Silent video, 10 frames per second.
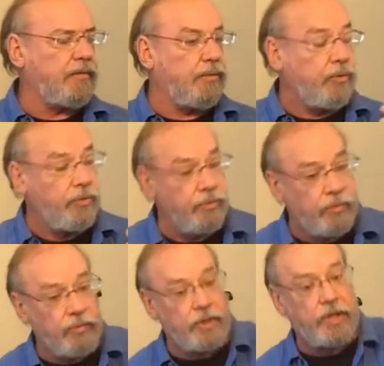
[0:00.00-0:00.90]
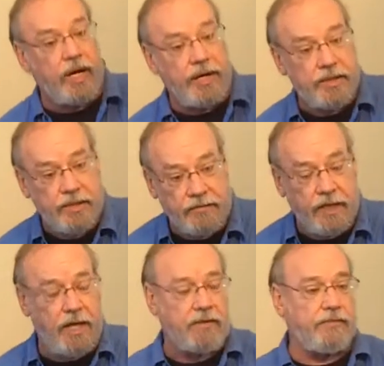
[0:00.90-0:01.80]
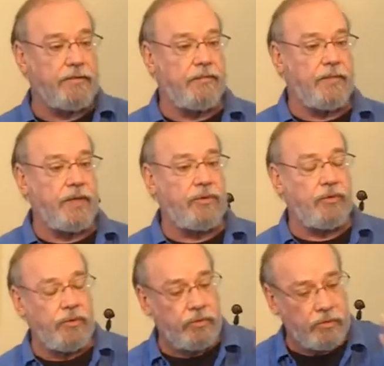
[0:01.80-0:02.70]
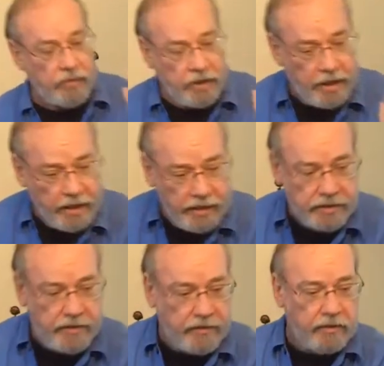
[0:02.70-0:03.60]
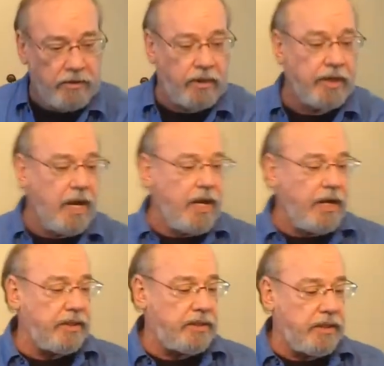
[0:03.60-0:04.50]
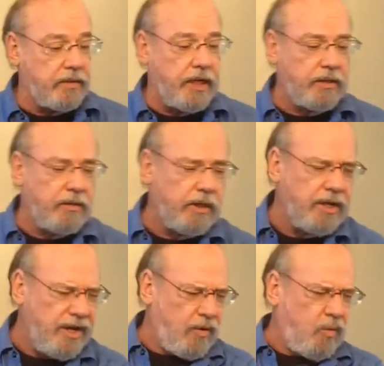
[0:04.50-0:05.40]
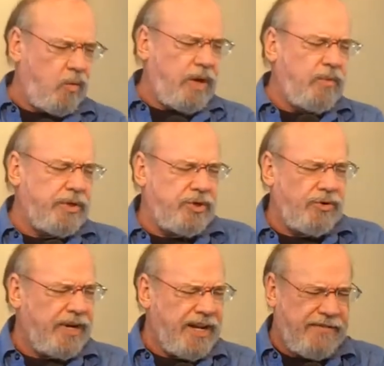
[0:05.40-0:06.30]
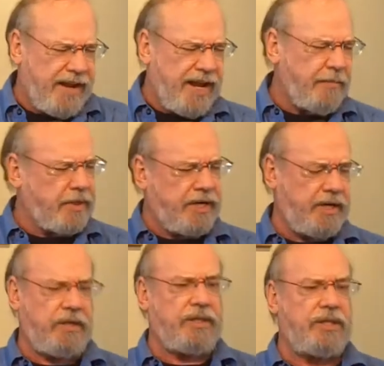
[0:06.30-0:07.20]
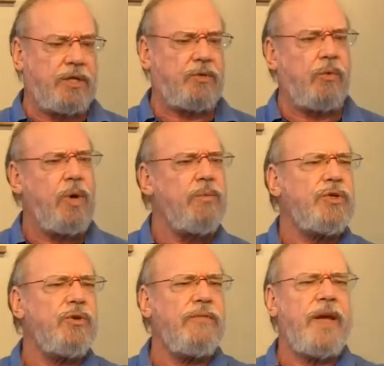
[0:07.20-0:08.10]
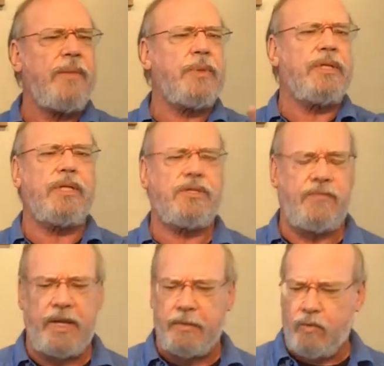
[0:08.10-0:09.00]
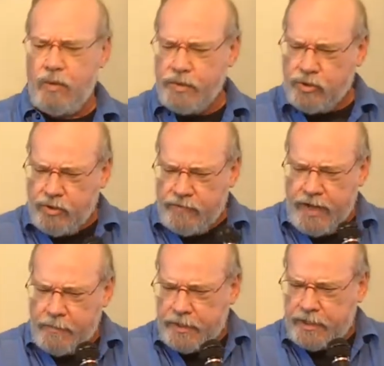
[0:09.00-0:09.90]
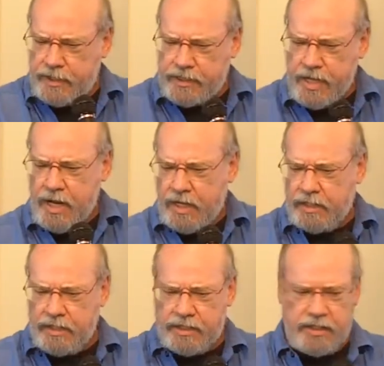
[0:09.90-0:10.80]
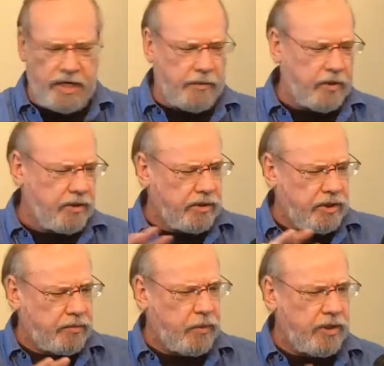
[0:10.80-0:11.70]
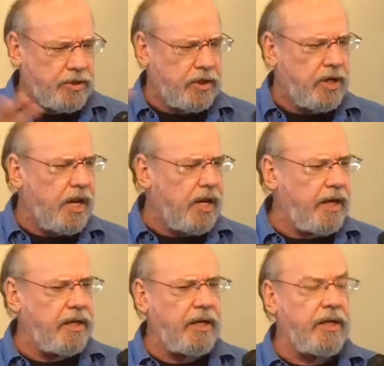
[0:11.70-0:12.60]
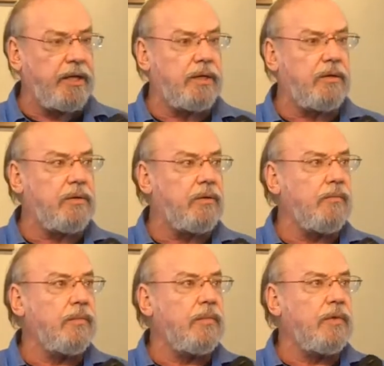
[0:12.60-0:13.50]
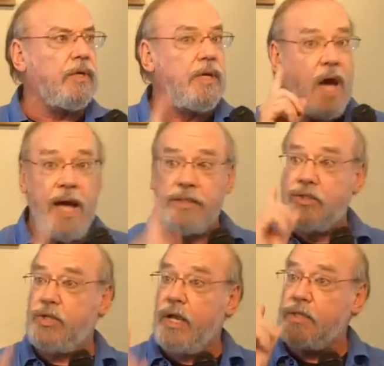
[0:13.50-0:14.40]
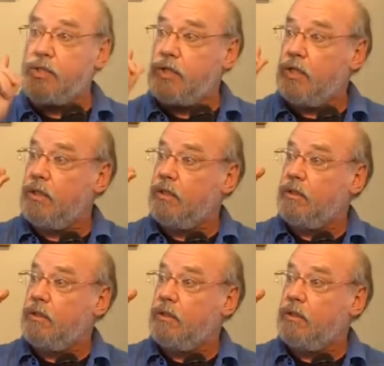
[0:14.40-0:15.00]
through the eyes of love and through the eyes of the Lord and say, okay, Lord, what would you have happened here in this situation? What would you have happened in this family? What would you have happened in this neighborhood or in this person? And not just